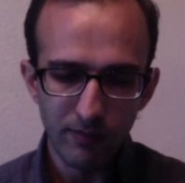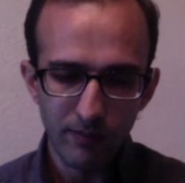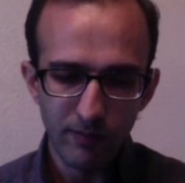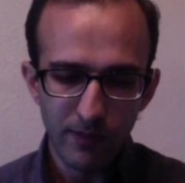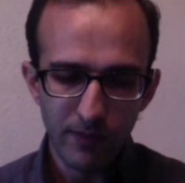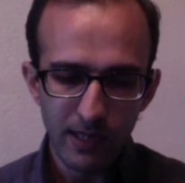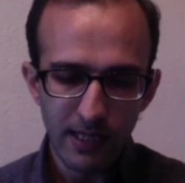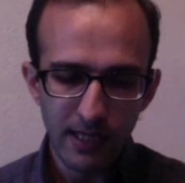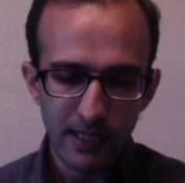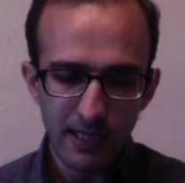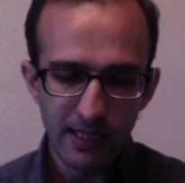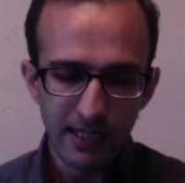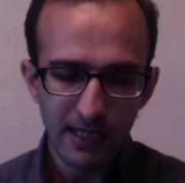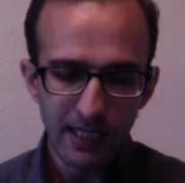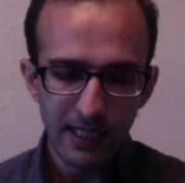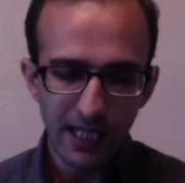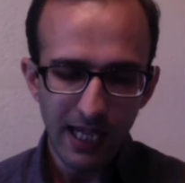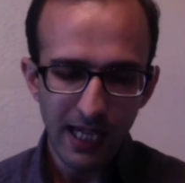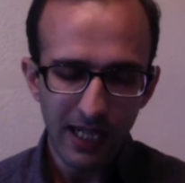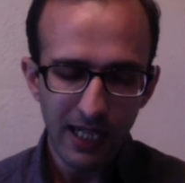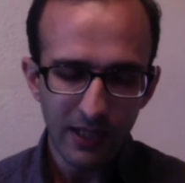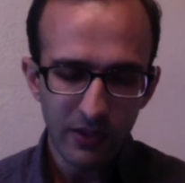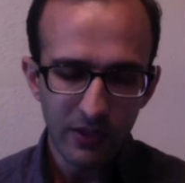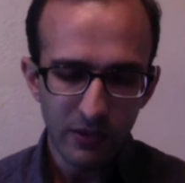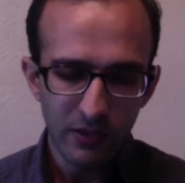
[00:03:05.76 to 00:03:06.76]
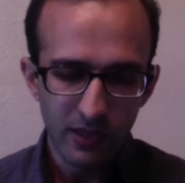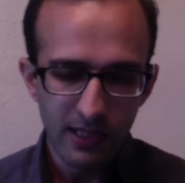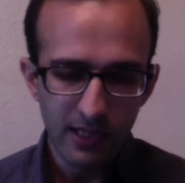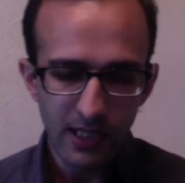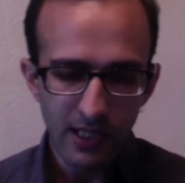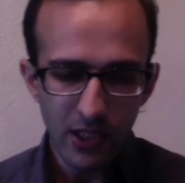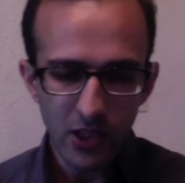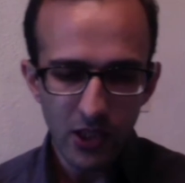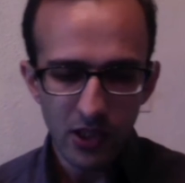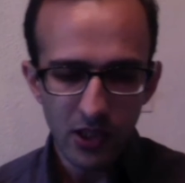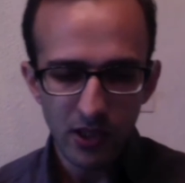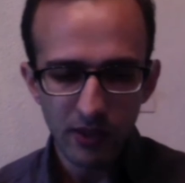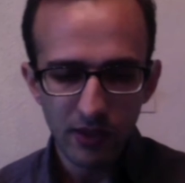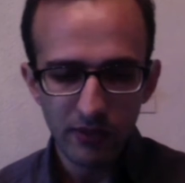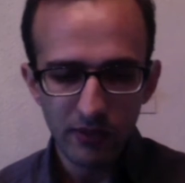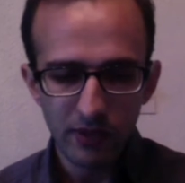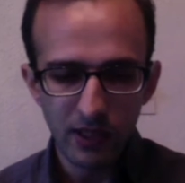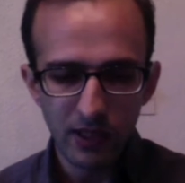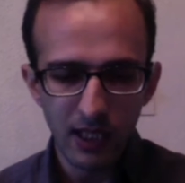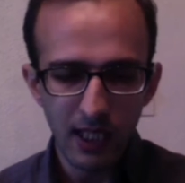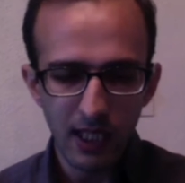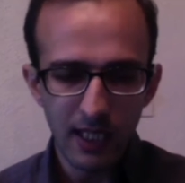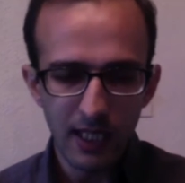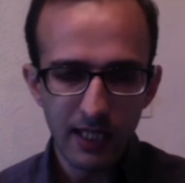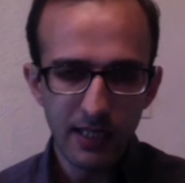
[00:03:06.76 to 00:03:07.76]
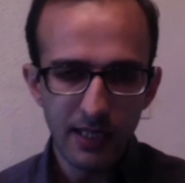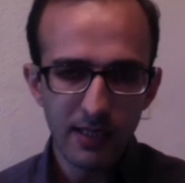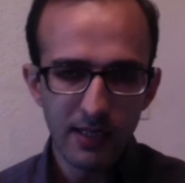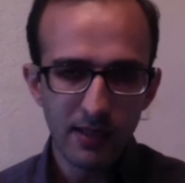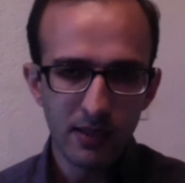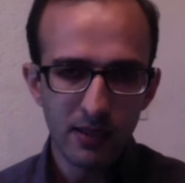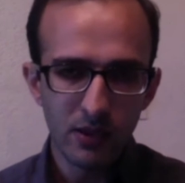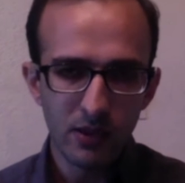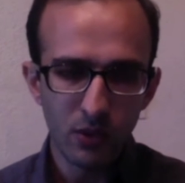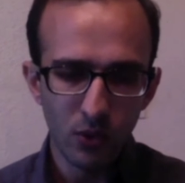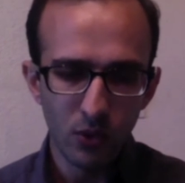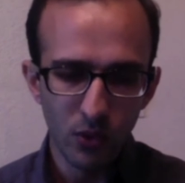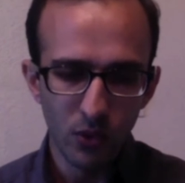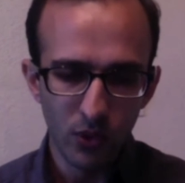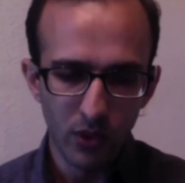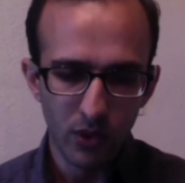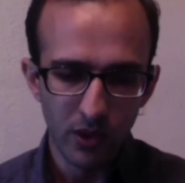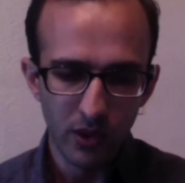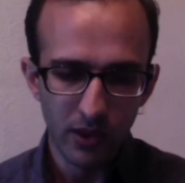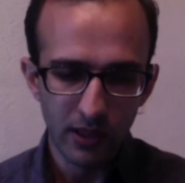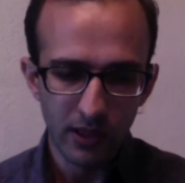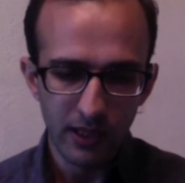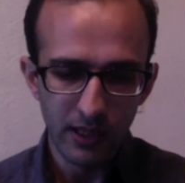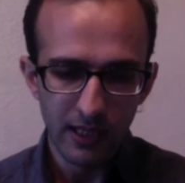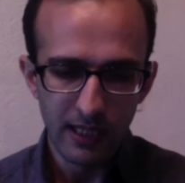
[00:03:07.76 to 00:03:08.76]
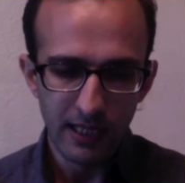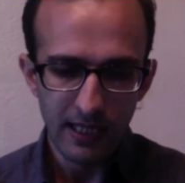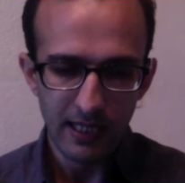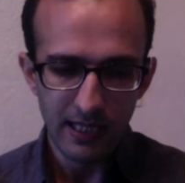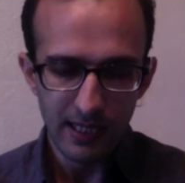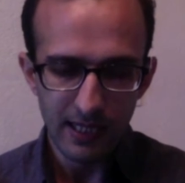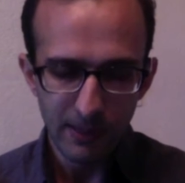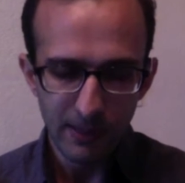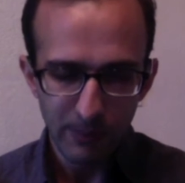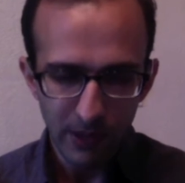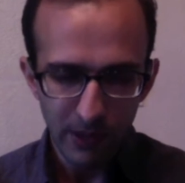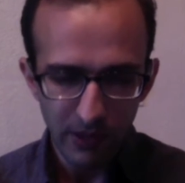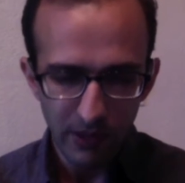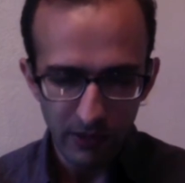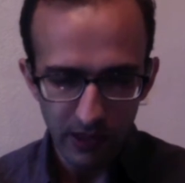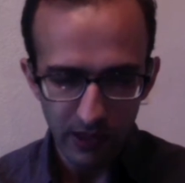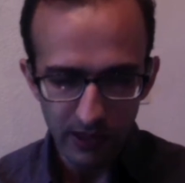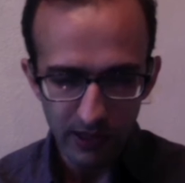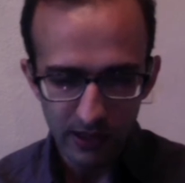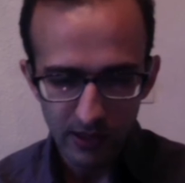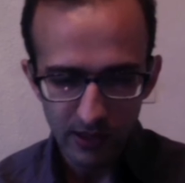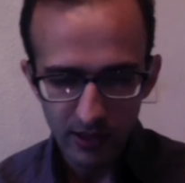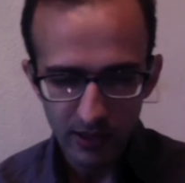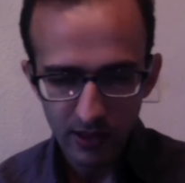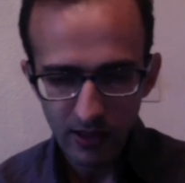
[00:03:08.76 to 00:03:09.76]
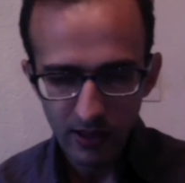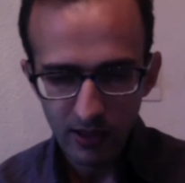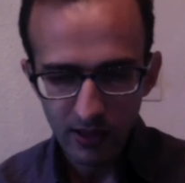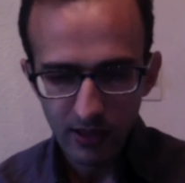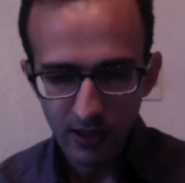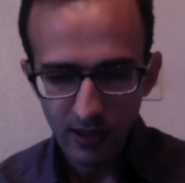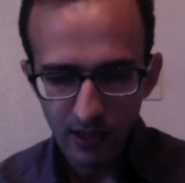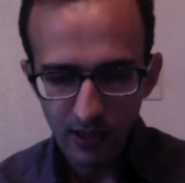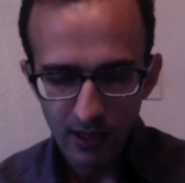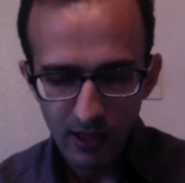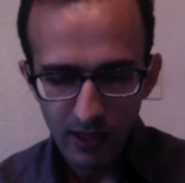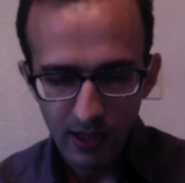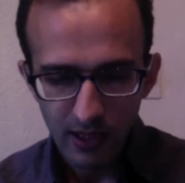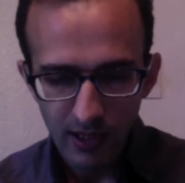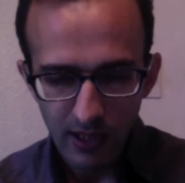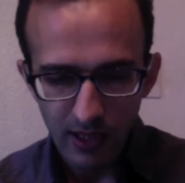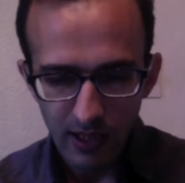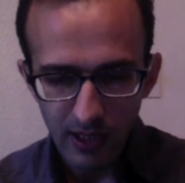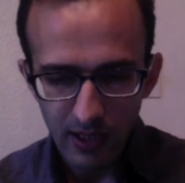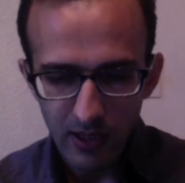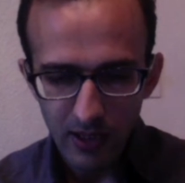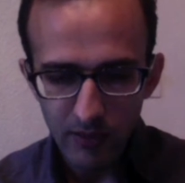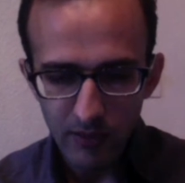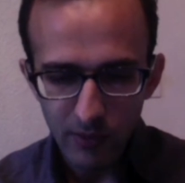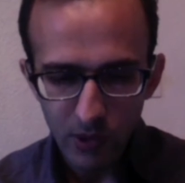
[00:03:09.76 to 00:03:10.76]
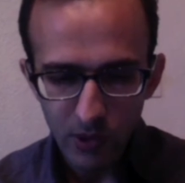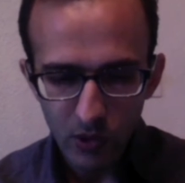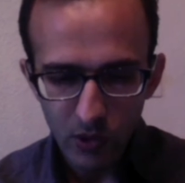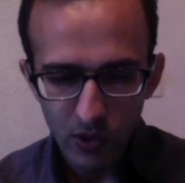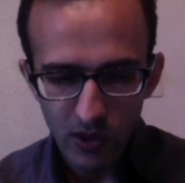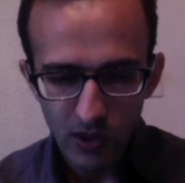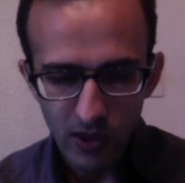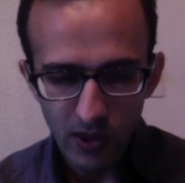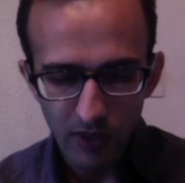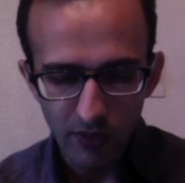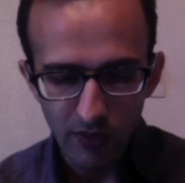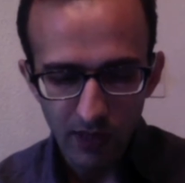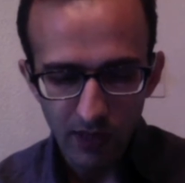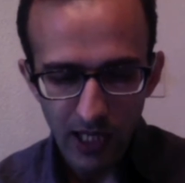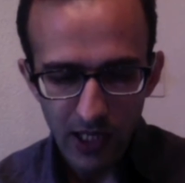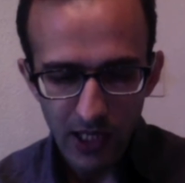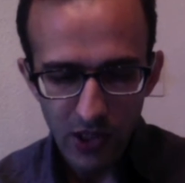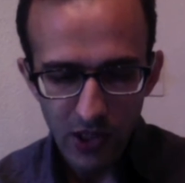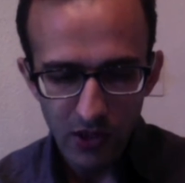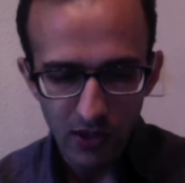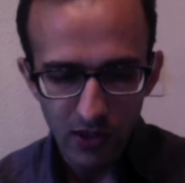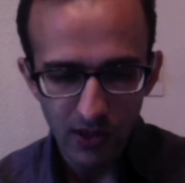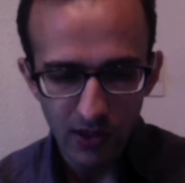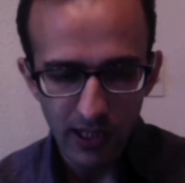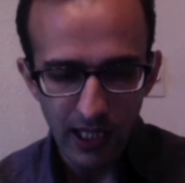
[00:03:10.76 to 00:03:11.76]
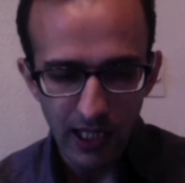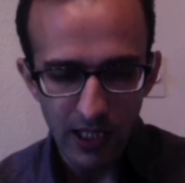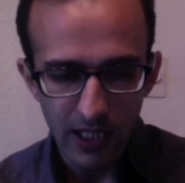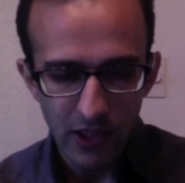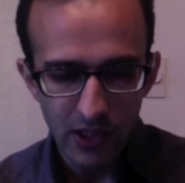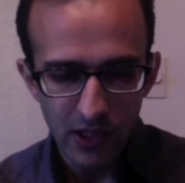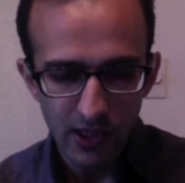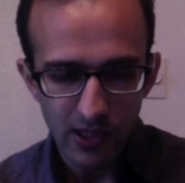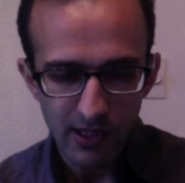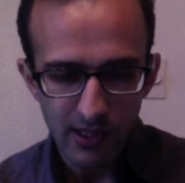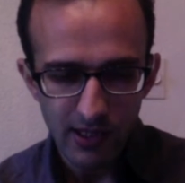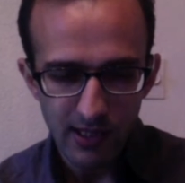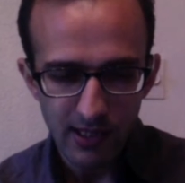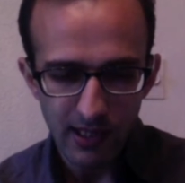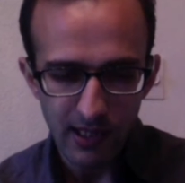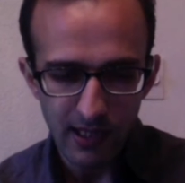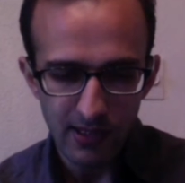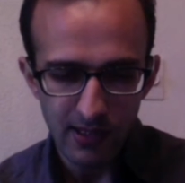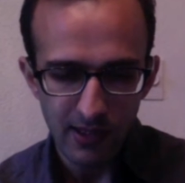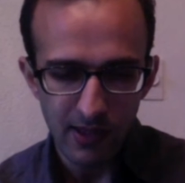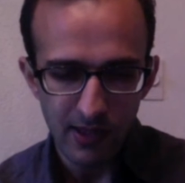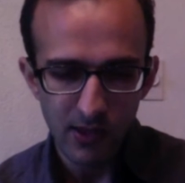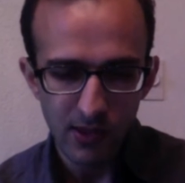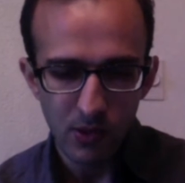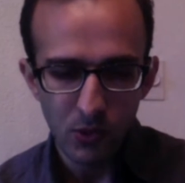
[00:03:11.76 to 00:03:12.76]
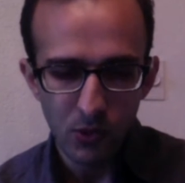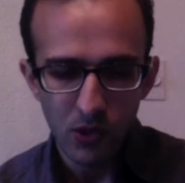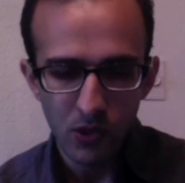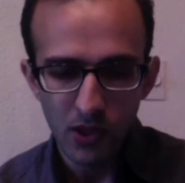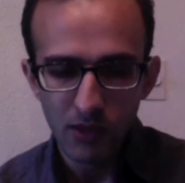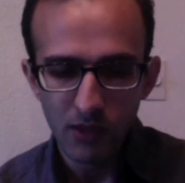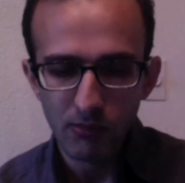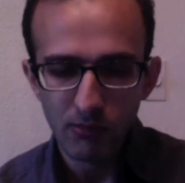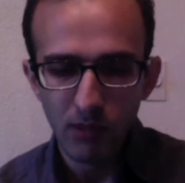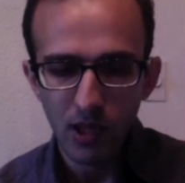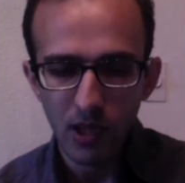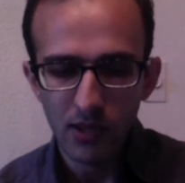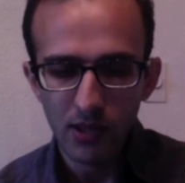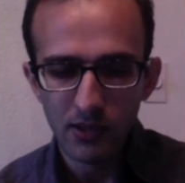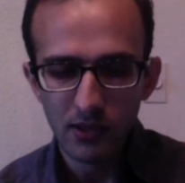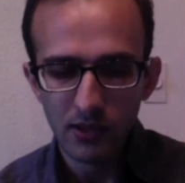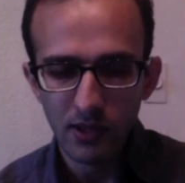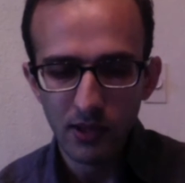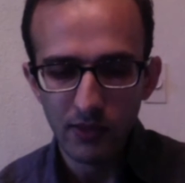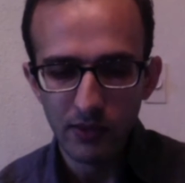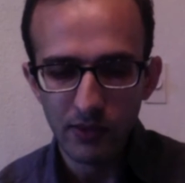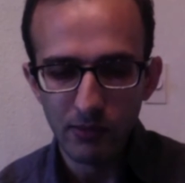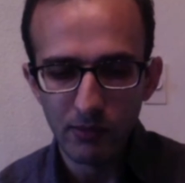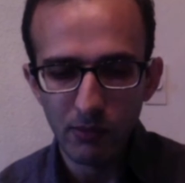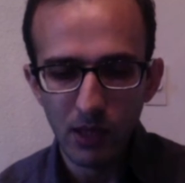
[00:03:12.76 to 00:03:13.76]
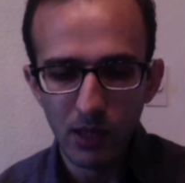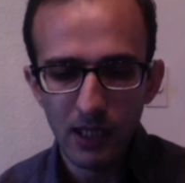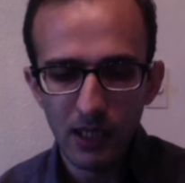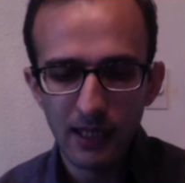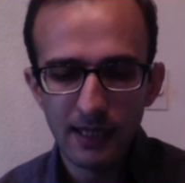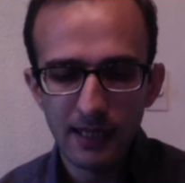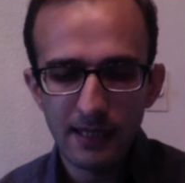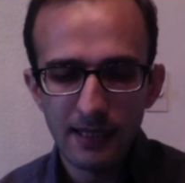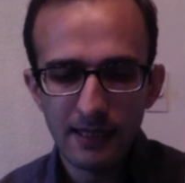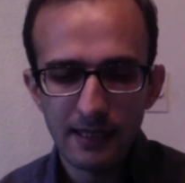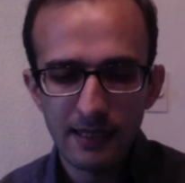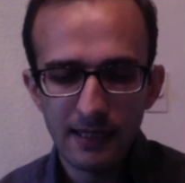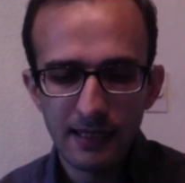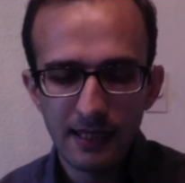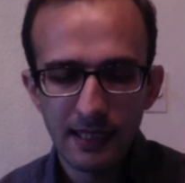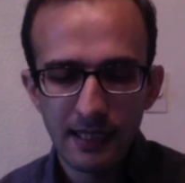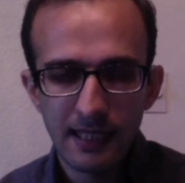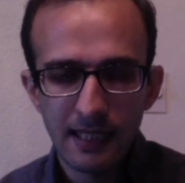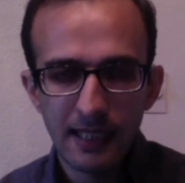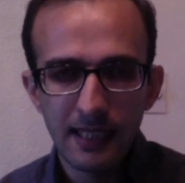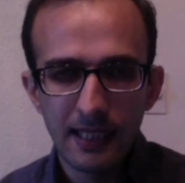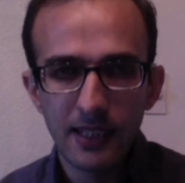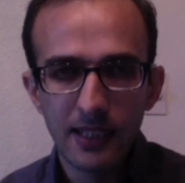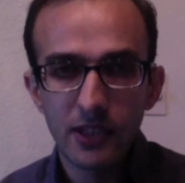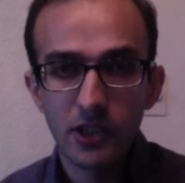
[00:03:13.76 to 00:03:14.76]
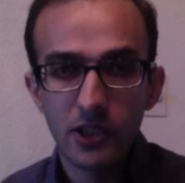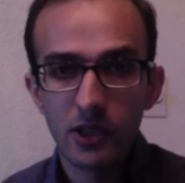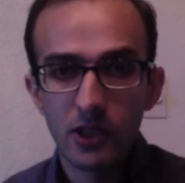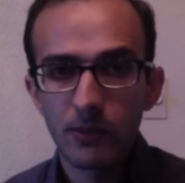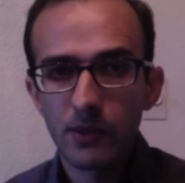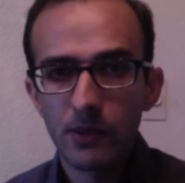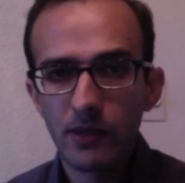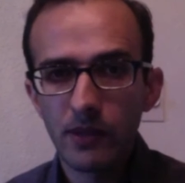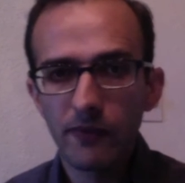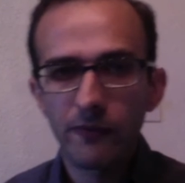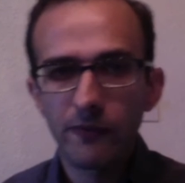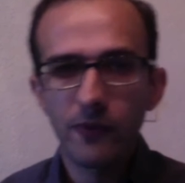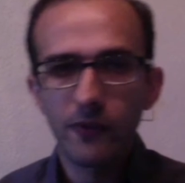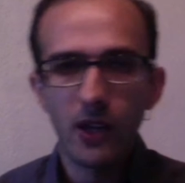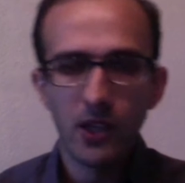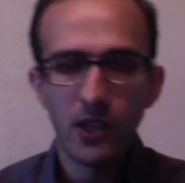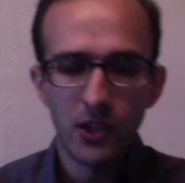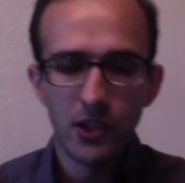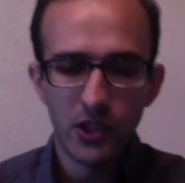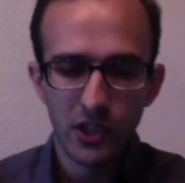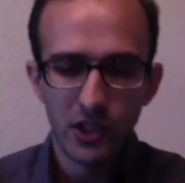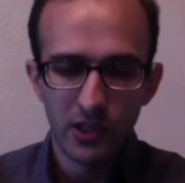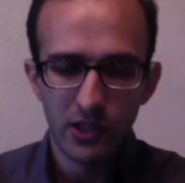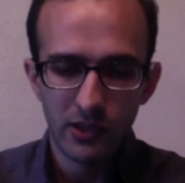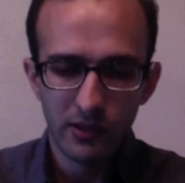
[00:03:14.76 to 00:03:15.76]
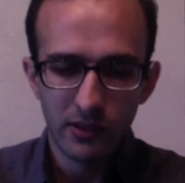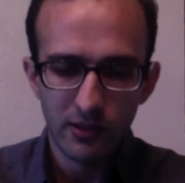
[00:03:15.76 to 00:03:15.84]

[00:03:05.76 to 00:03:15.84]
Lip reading: is the characterization of Geist or spirit, a community of rational agents as a social model of the mind in terms of function.